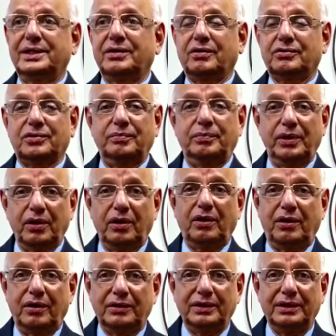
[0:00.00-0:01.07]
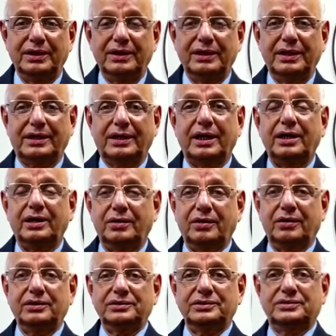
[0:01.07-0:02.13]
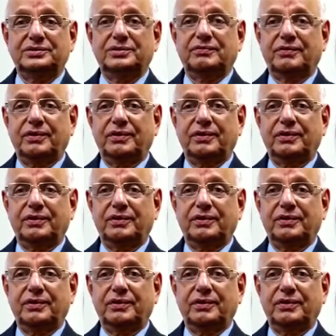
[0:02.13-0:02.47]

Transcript: Dr. Binoy, a cardiologist of